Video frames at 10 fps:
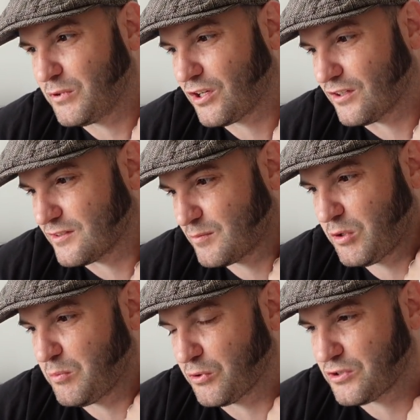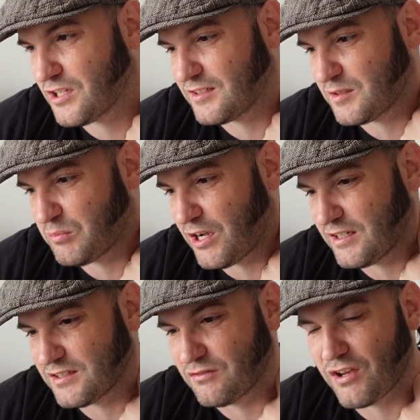because people are testing
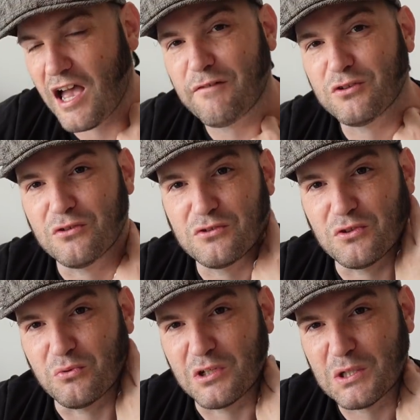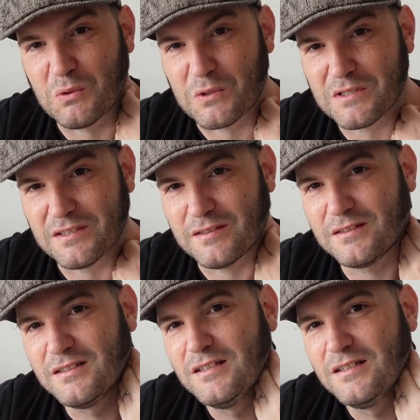positive after the 2-week quarantine.